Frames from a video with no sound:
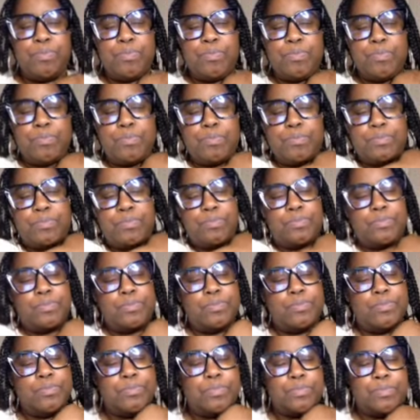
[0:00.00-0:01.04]

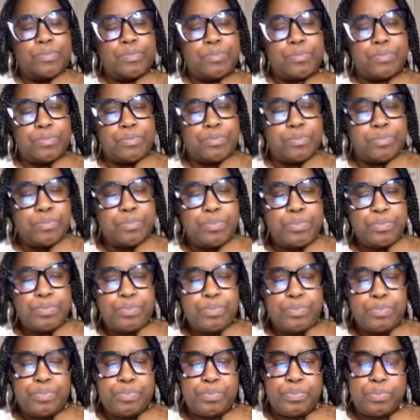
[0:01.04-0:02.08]

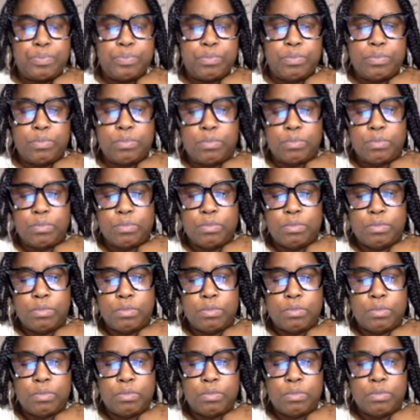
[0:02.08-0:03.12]

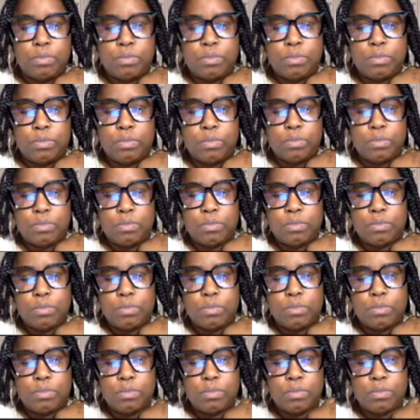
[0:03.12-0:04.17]

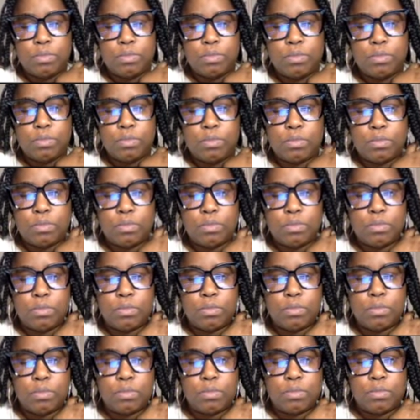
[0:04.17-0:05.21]

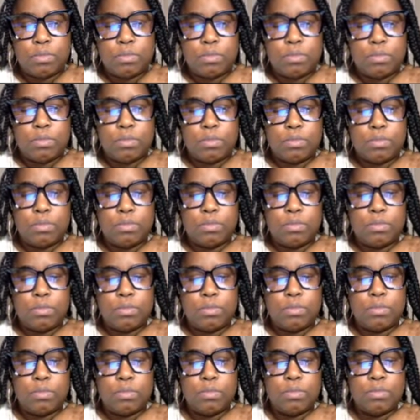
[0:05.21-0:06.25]
No words are spoken by the person on screen.